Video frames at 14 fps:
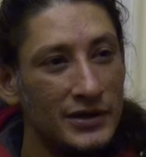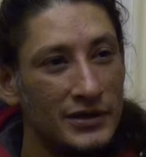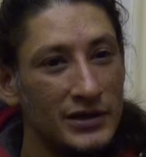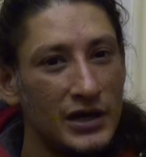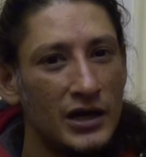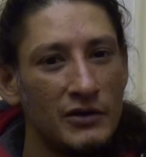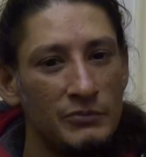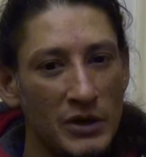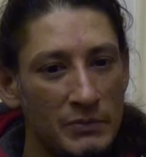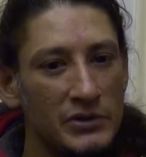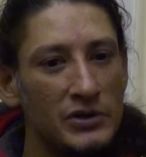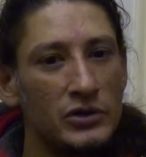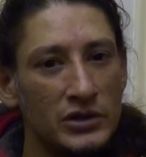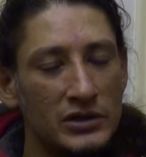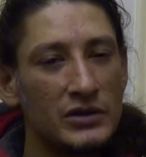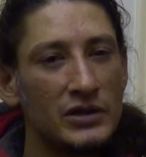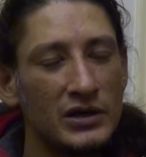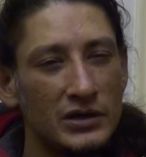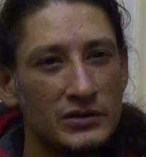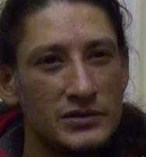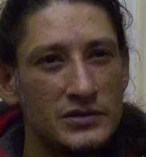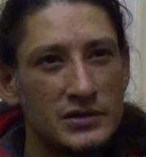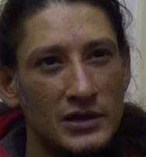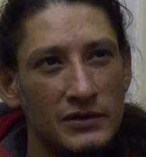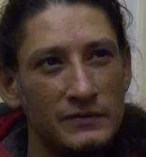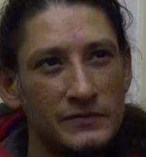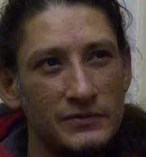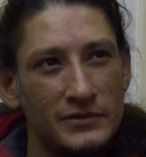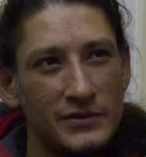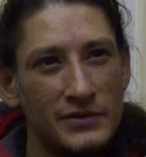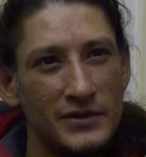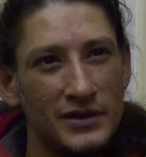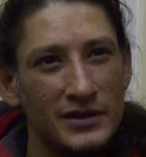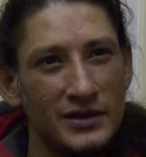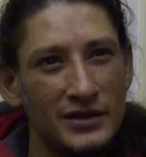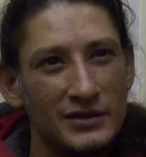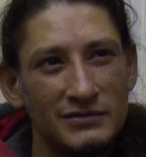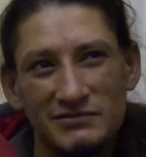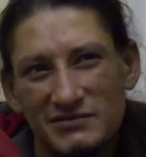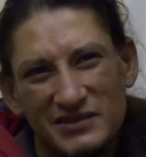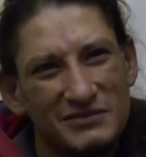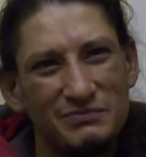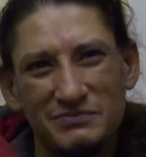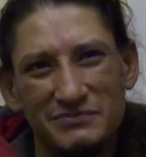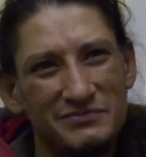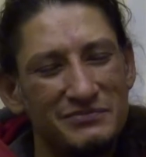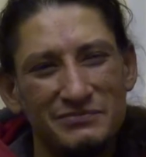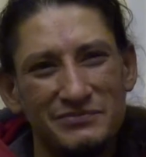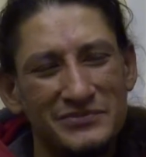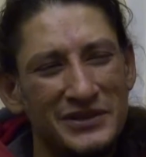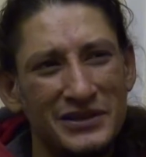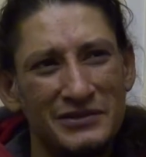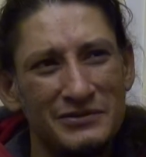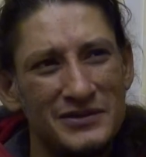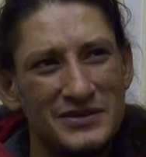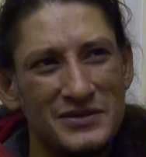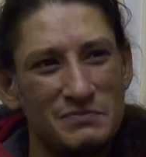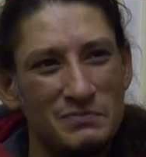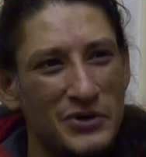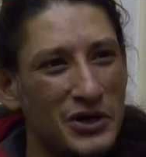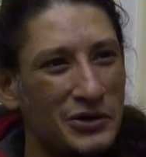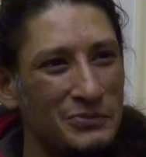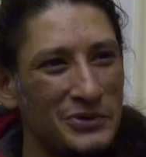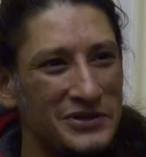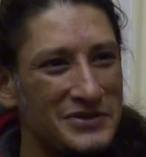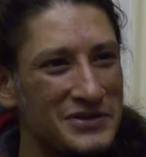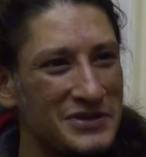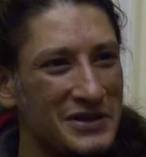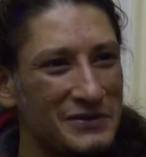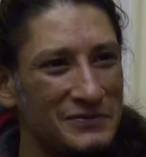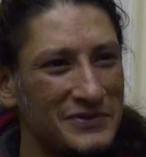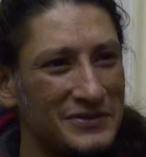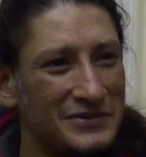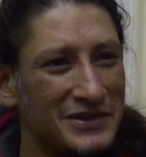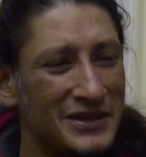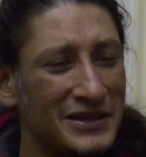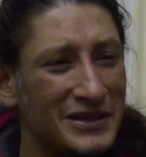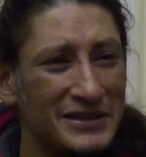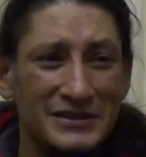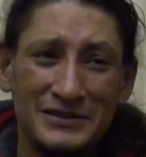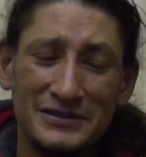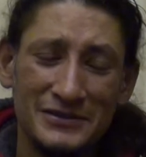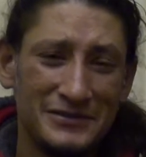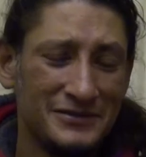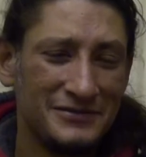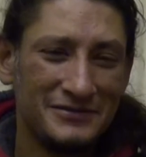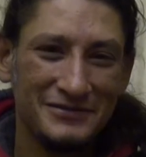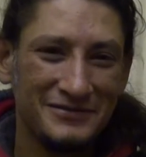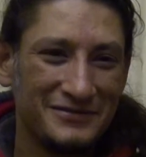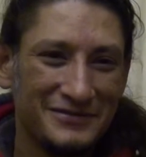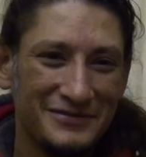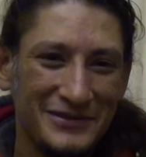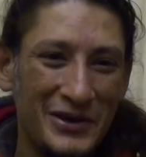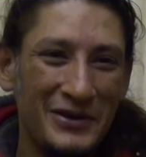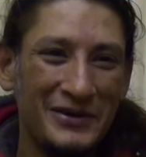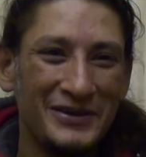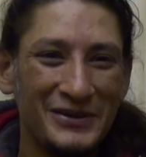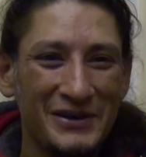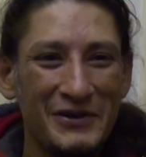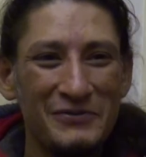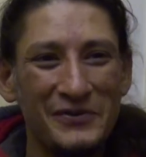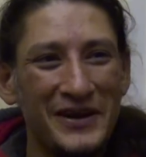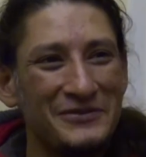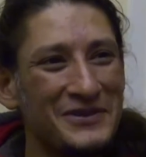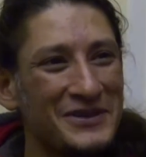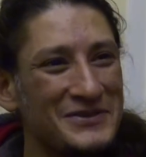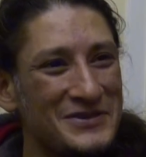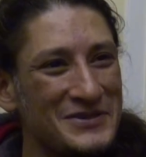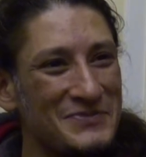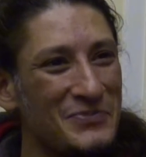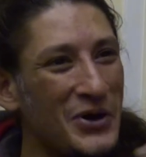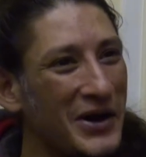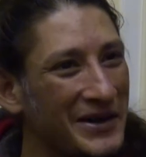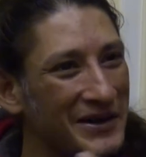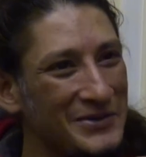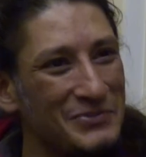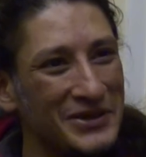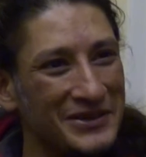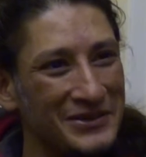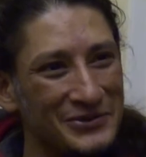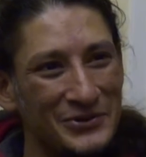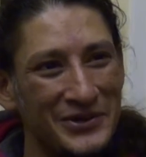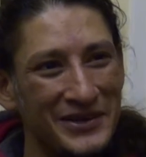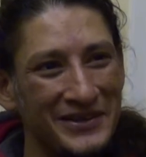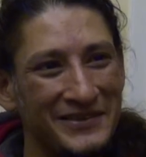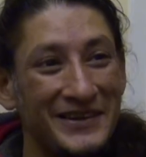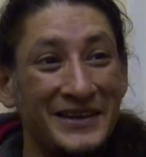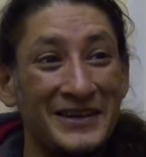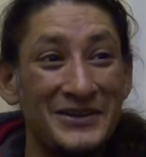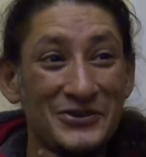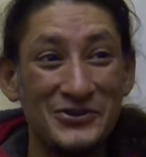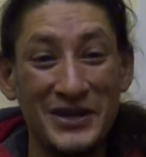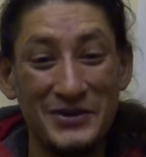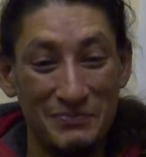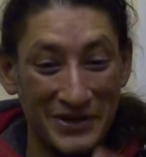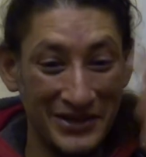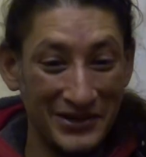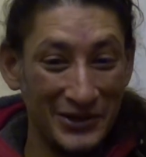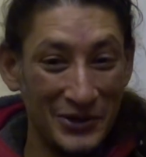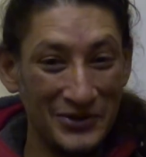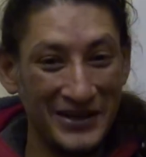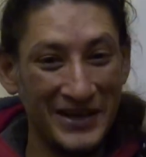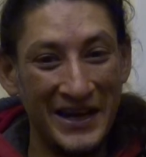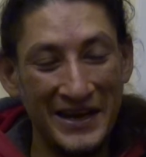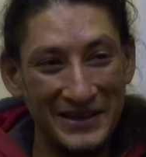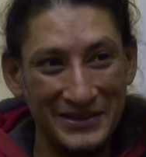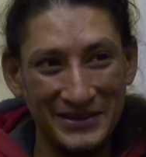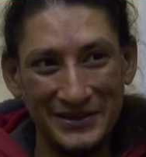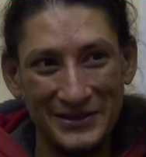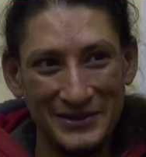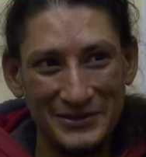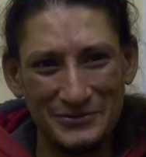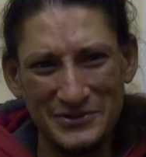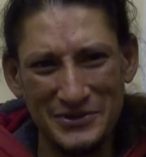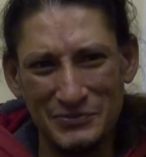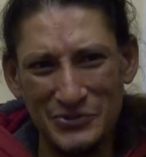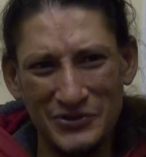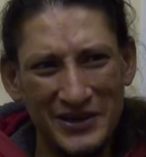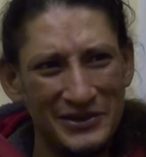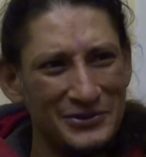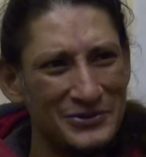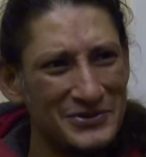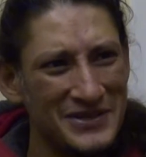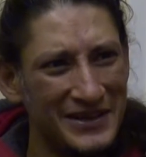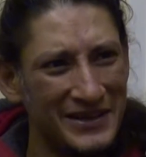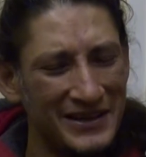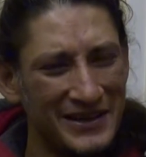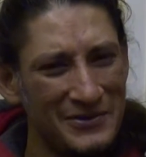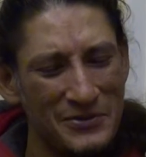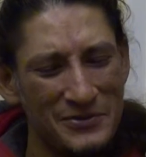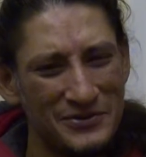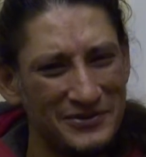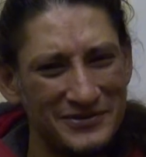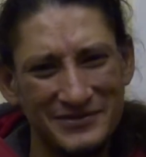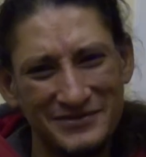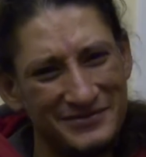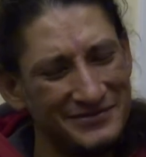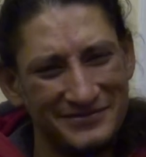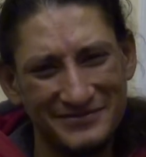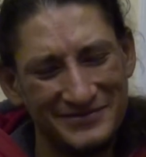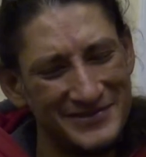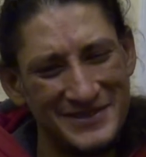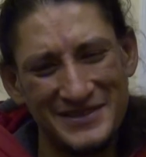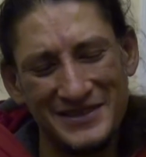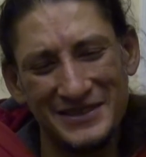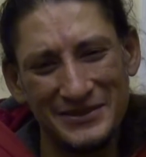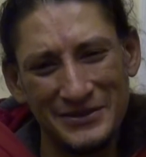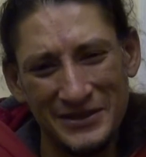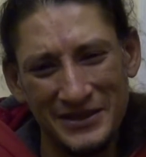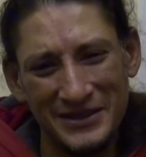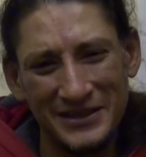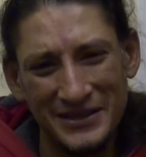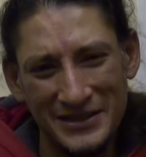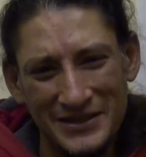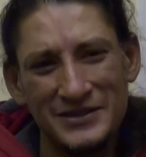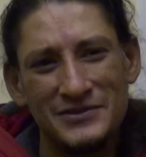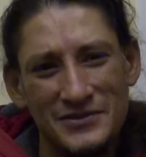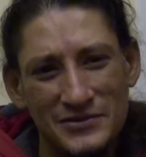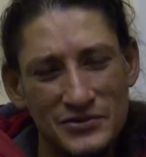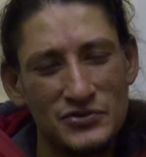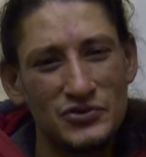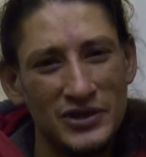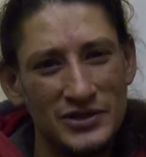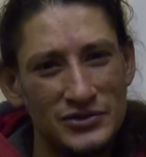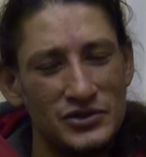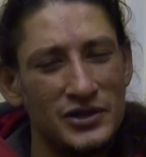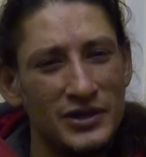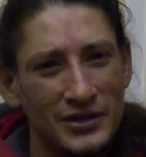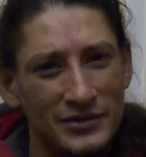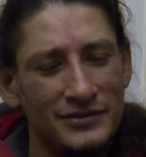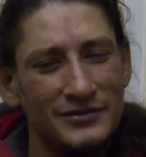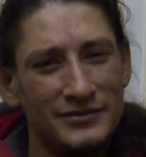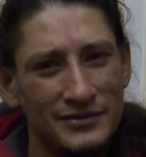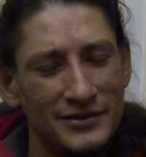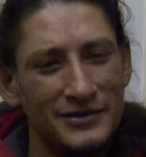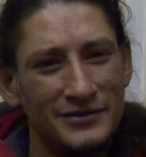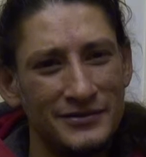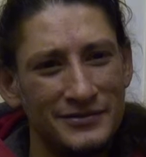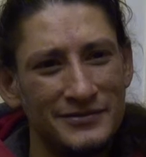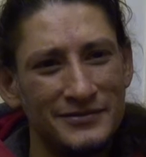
Yeah, I remember looking at the girls' stuff and thinking, it's just Barbie and stuff, and I found her smile a bit annoying and a great big long neck. The more I looked at it, I thought, she's a strange chick. Yeah.